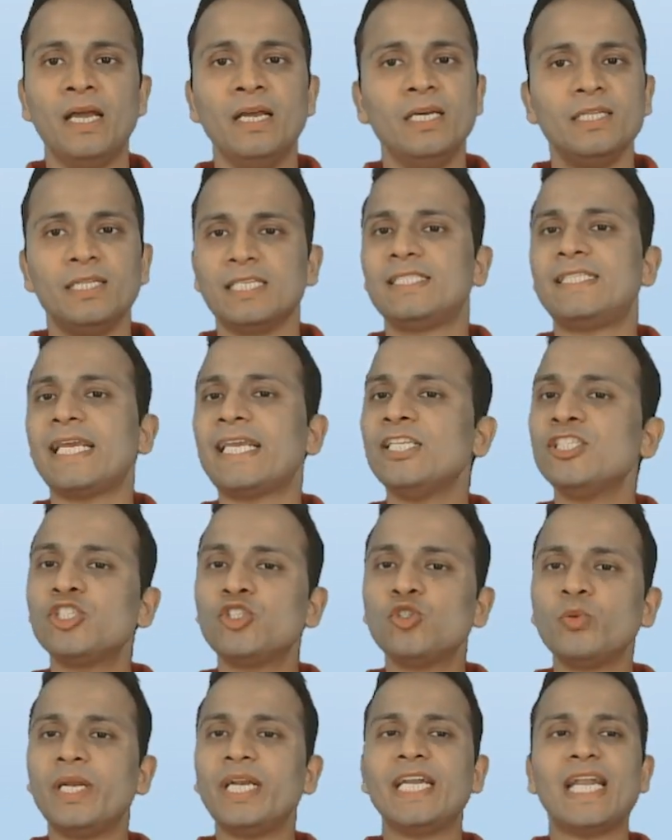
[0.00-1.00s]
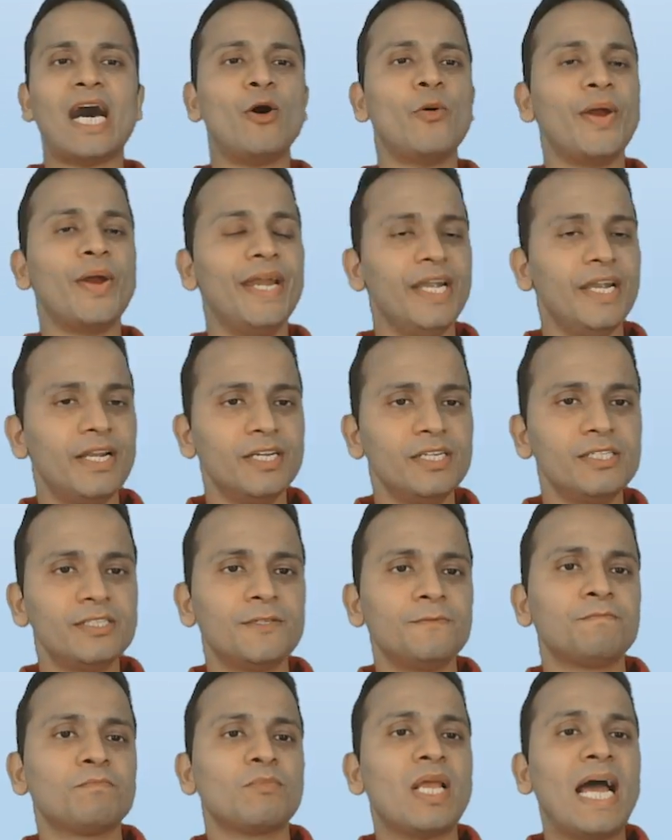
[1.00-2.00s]
The second student now enters
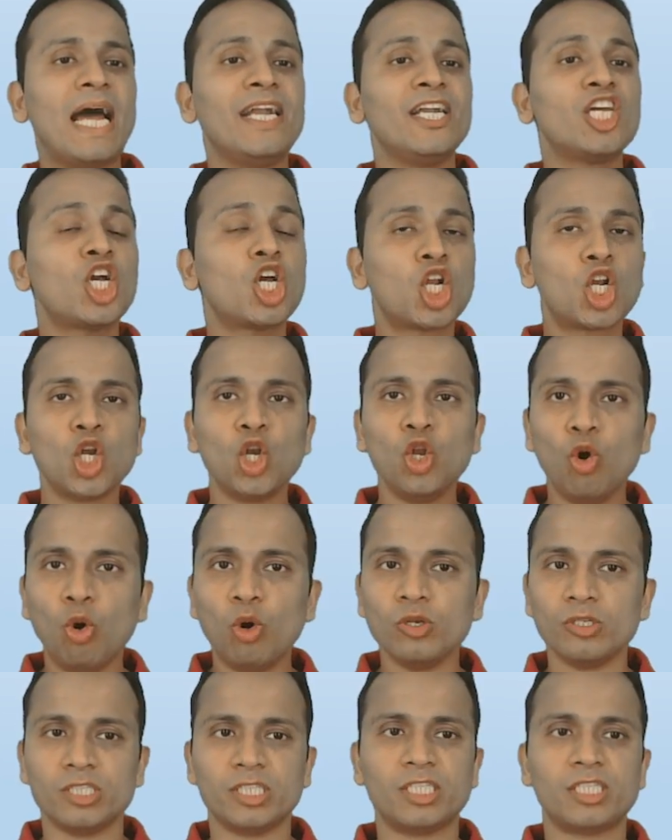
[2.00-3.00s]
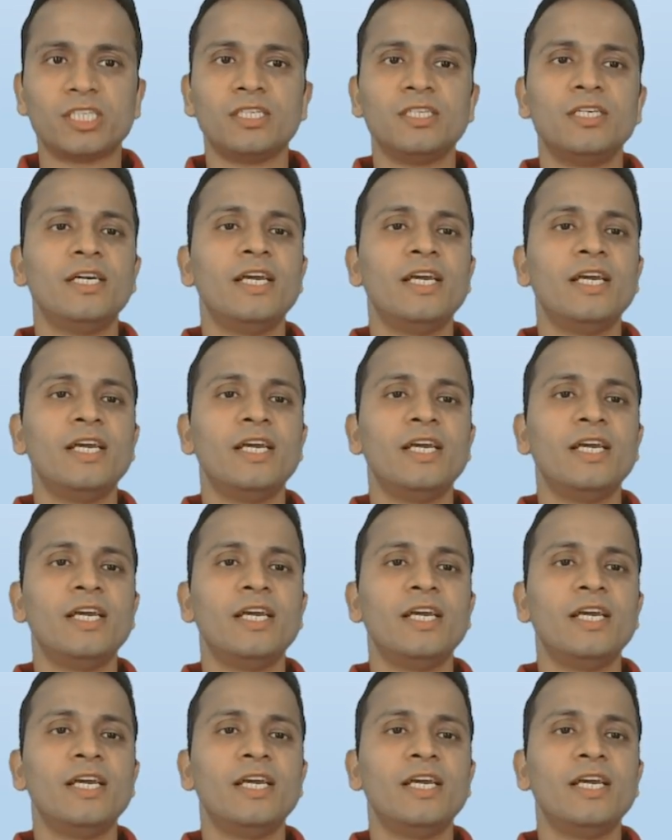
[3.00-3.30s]
and closed